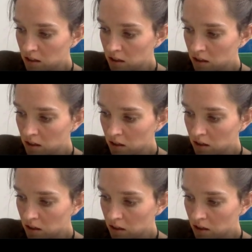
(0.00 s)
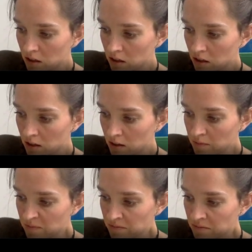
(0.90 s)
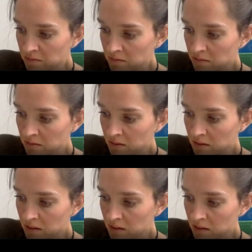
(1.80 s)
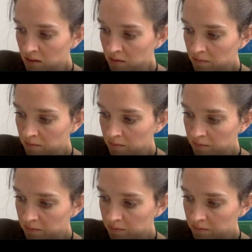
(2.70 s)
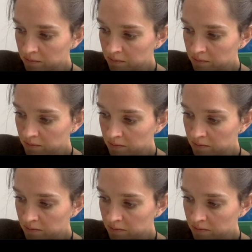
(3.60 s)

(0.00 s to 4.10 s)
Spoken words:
No one is speaking in this clip.